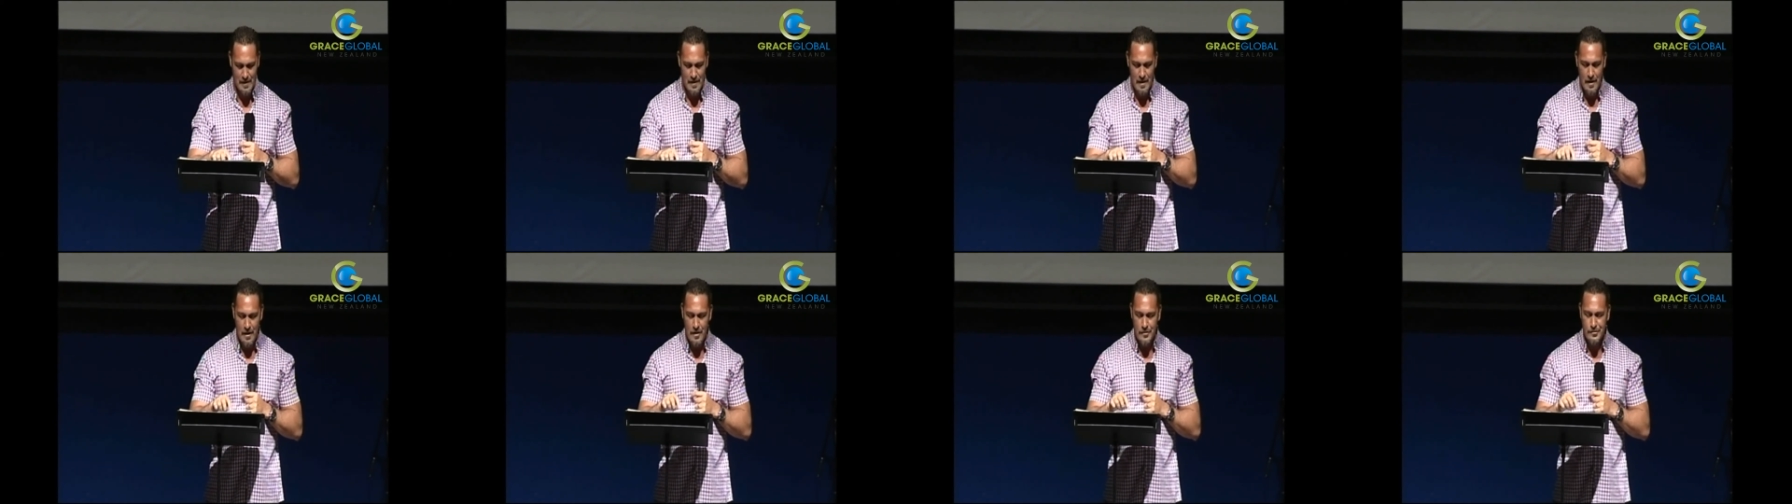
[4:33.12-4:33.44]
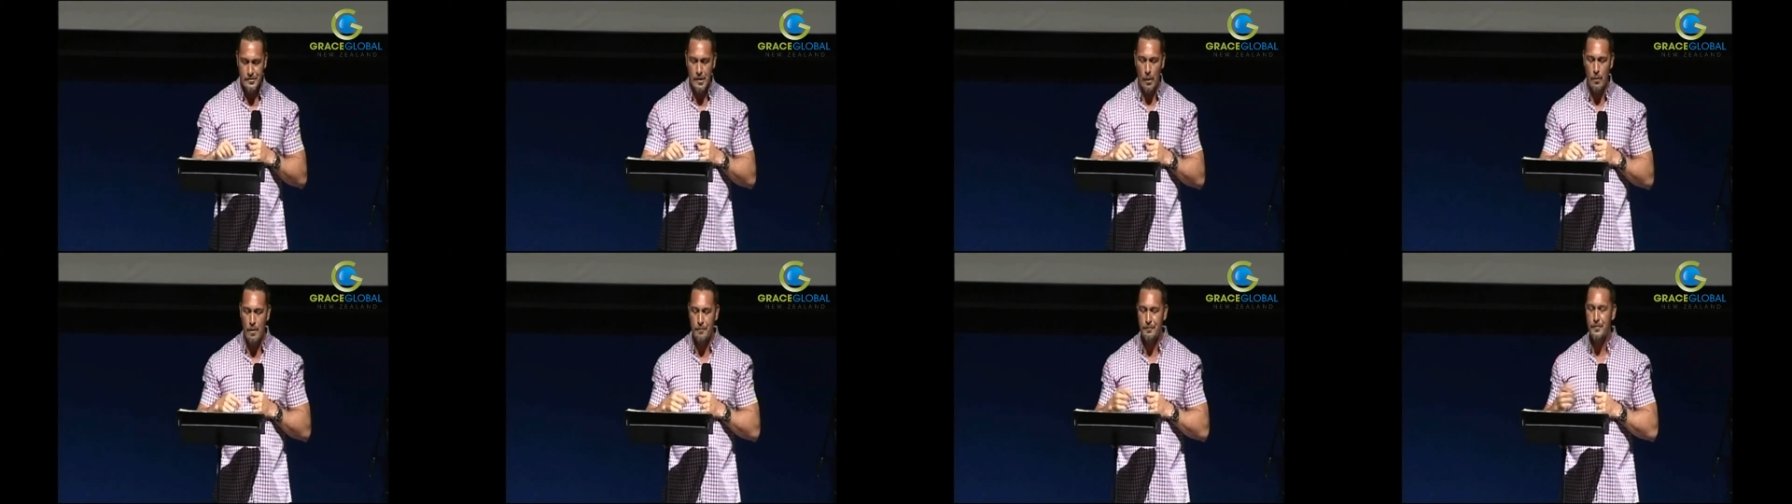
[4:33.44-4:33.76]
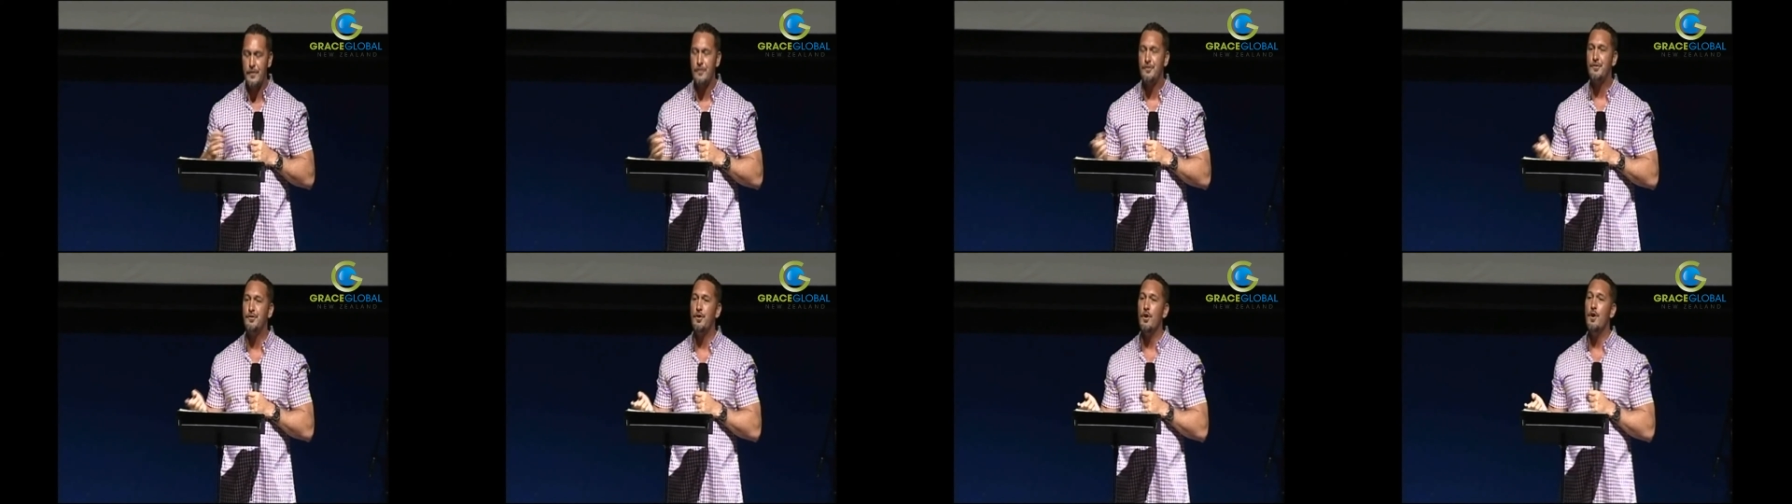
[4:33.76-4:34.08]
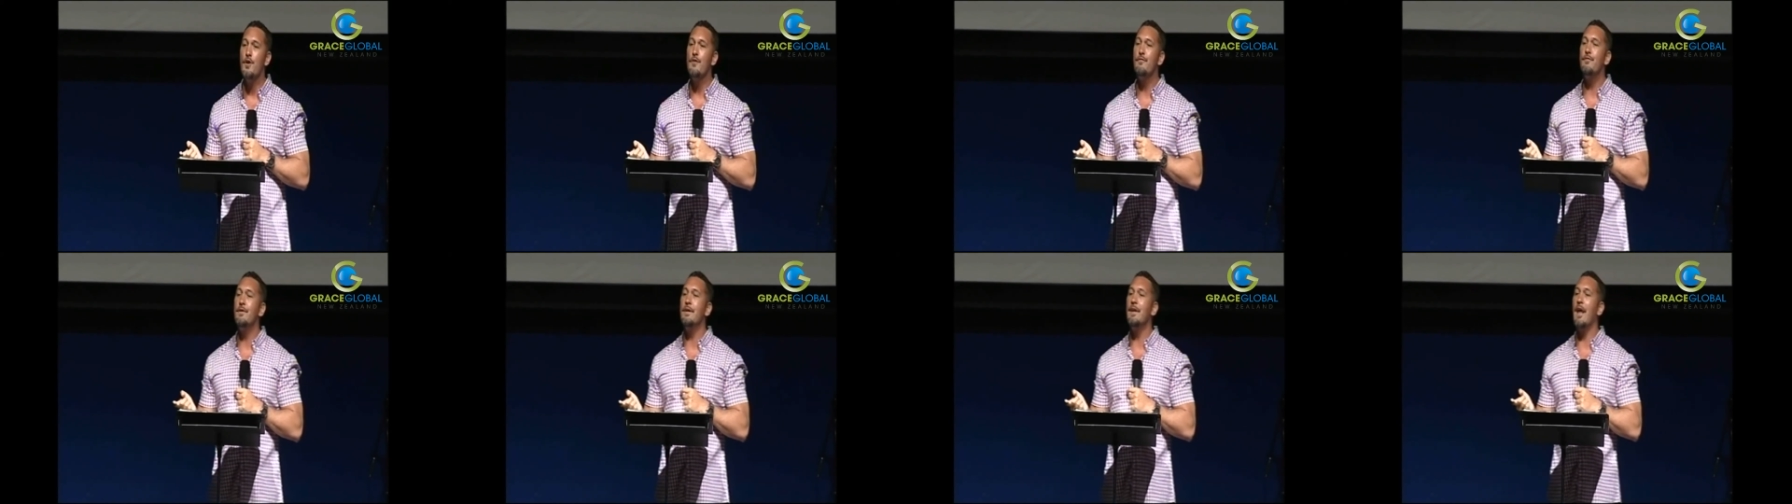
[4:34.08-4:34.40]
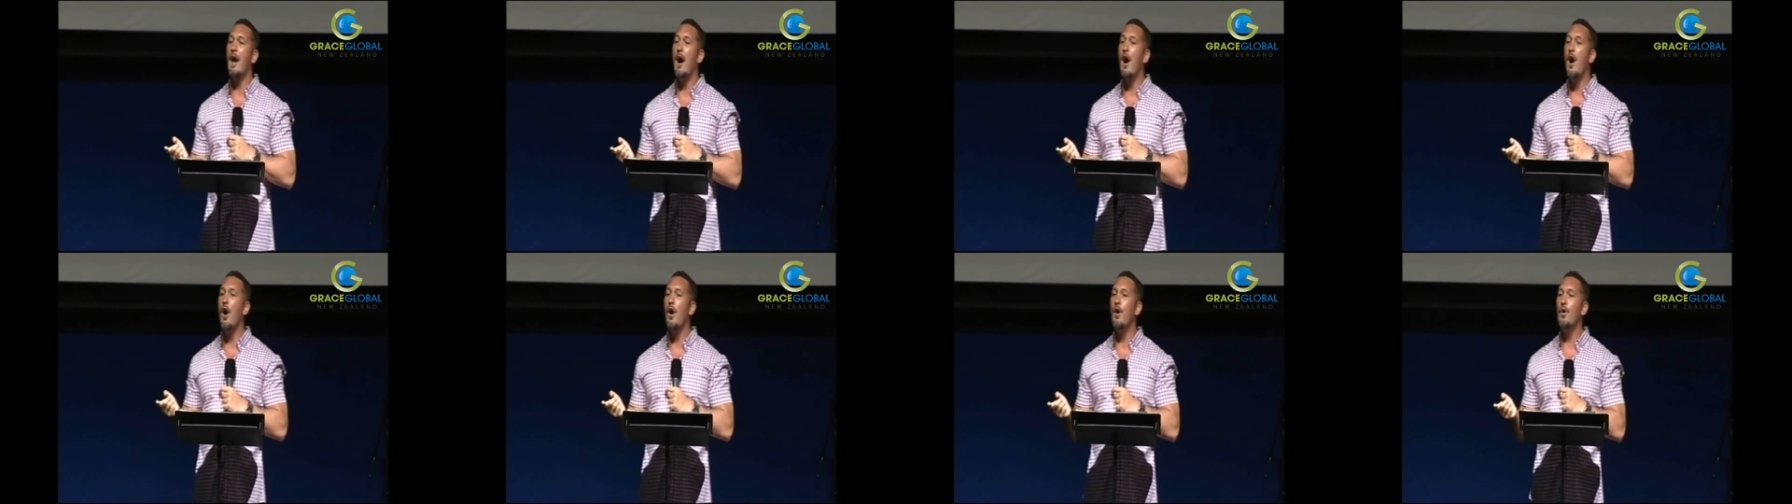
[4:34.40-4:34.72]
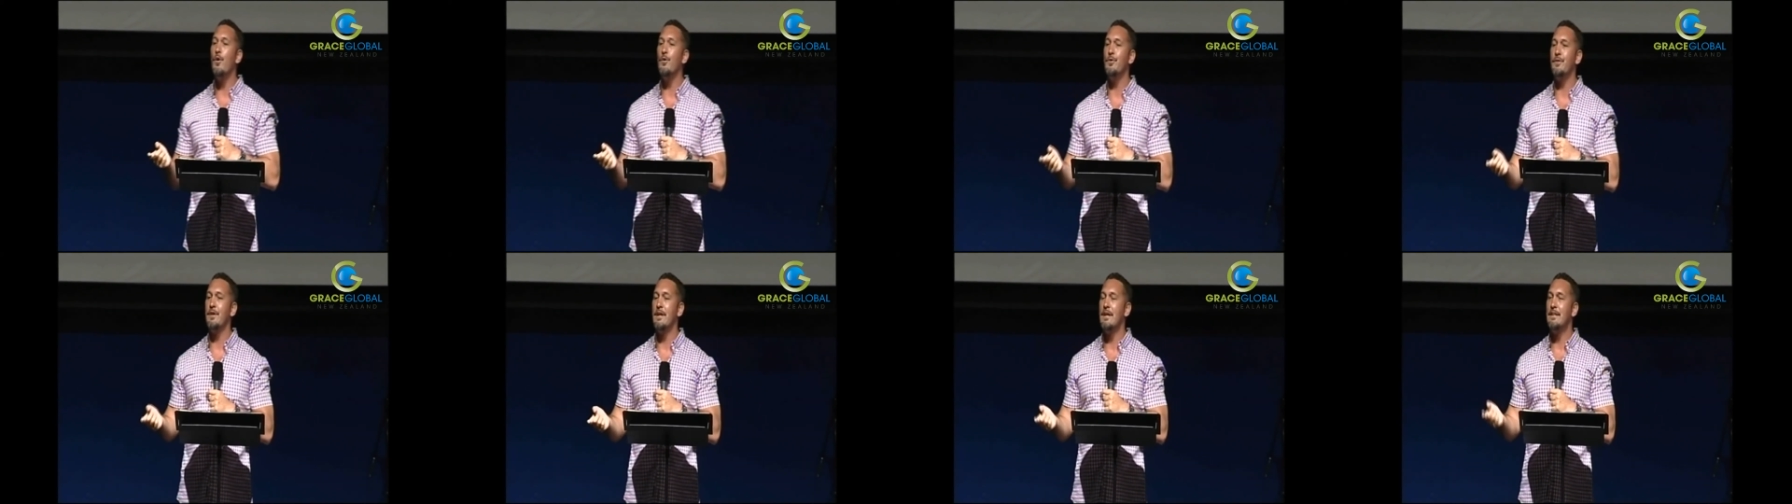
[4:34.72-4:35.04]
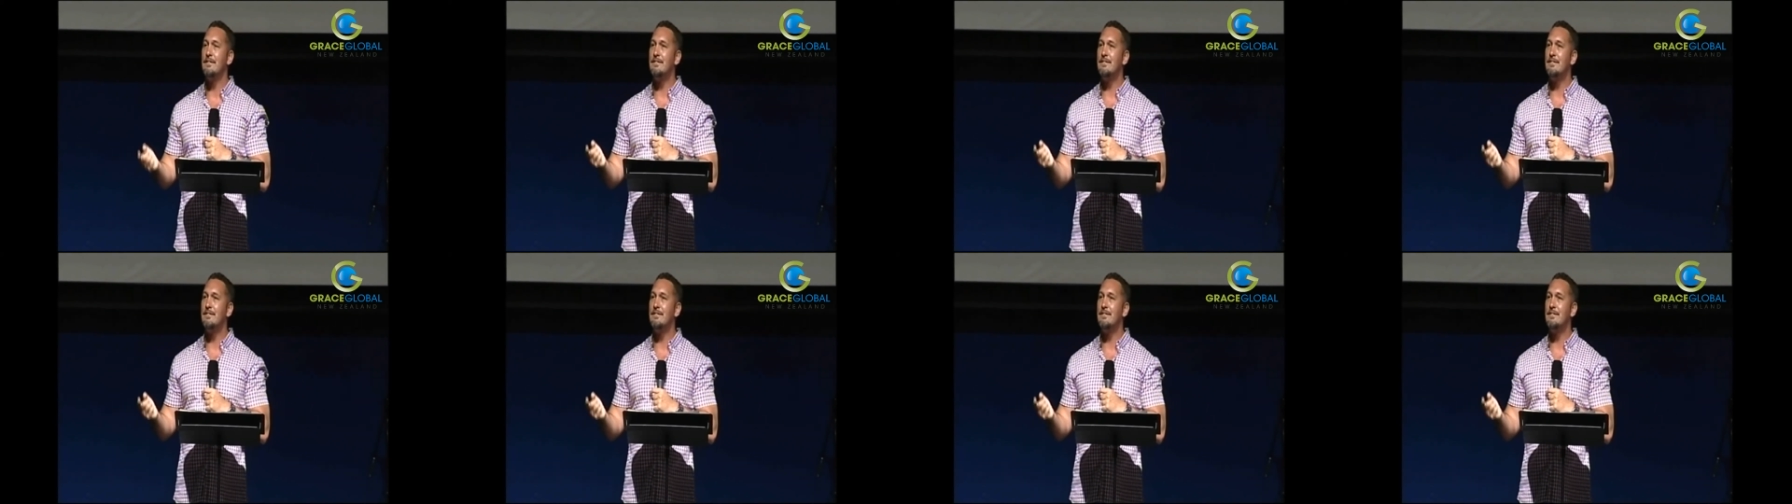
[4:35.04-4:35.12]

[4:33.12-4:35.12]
So if the servant owed